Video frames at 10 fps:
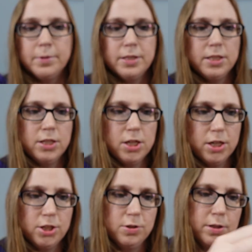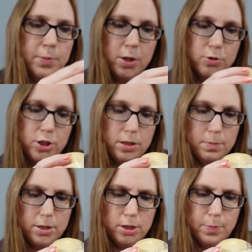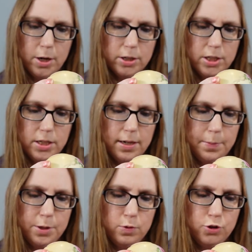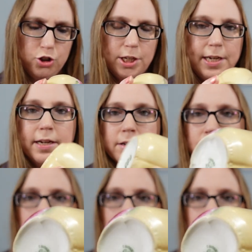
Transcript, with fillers: but this is also Limoges. This one is marked WG &